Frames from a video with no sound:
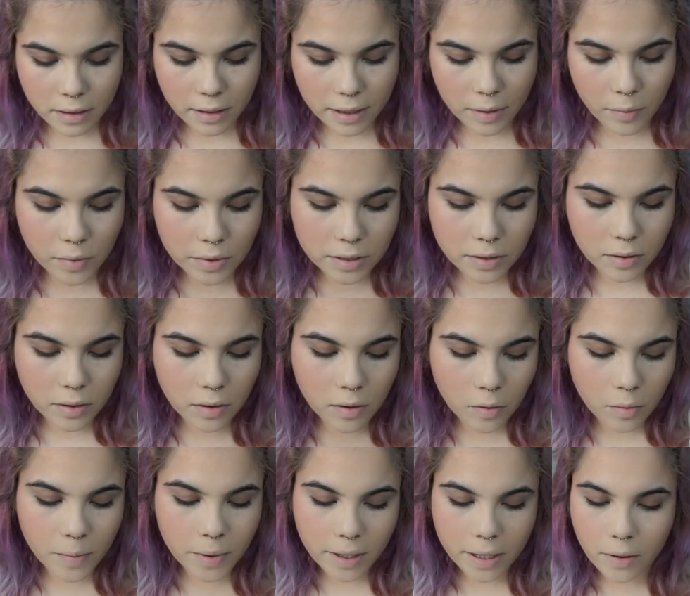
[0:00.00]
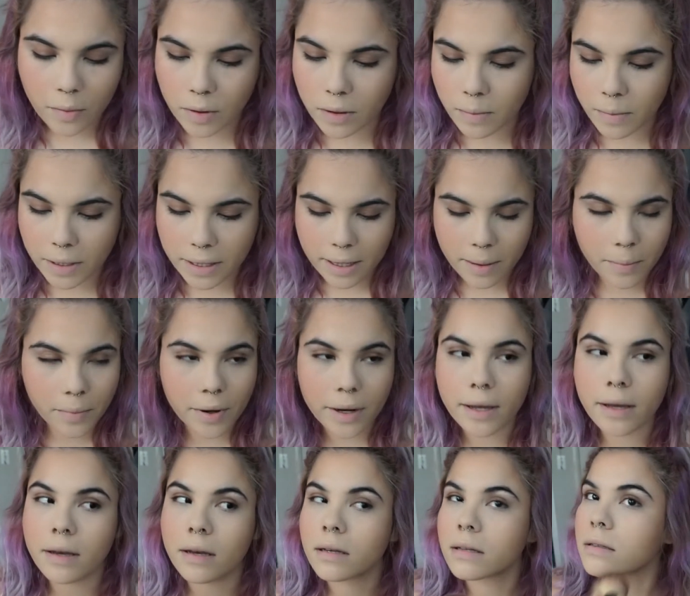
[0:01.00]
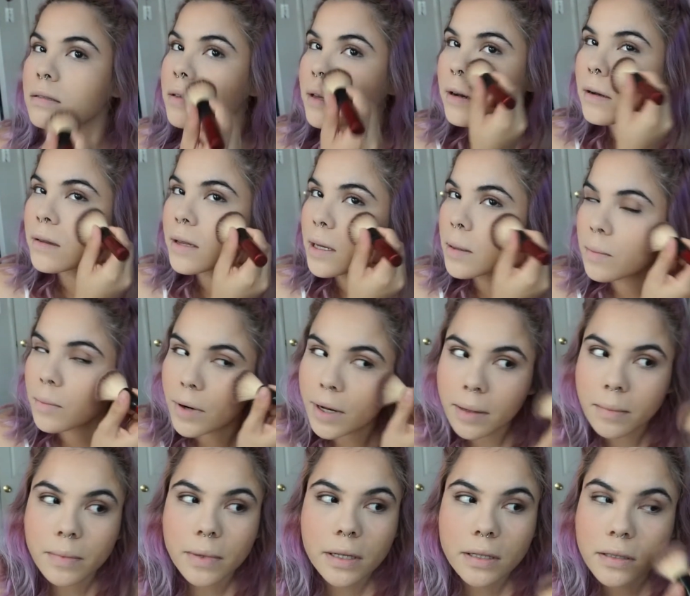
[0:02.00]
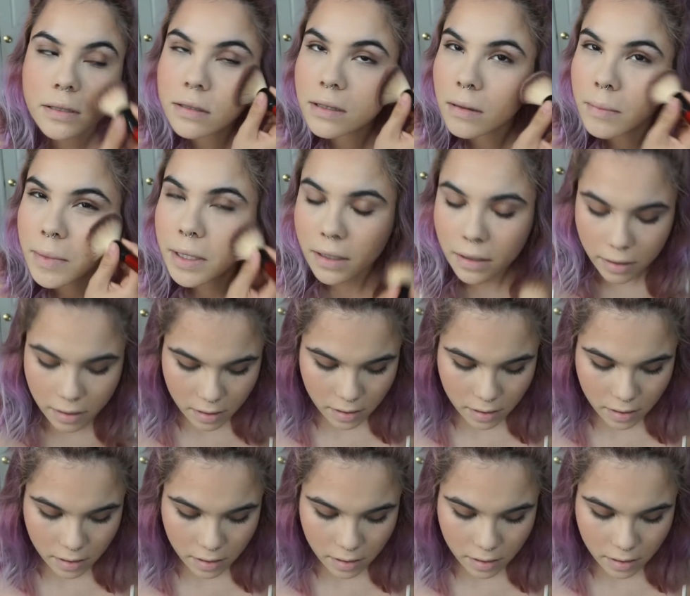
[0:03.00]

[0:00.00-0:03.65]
I was hoping it wouldn't be that bright because I don't like bright blushes on me.